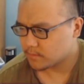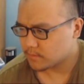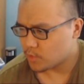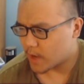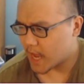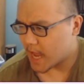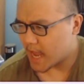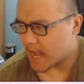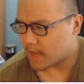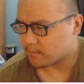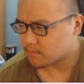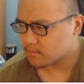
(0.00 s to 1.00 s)

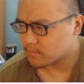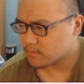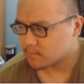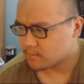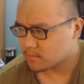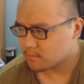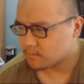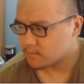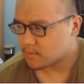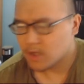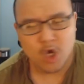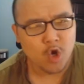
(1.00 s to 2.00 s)
Wait.
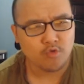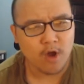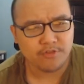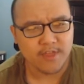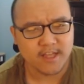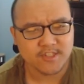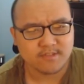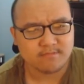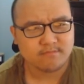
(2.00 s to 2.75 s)
Who wrote this?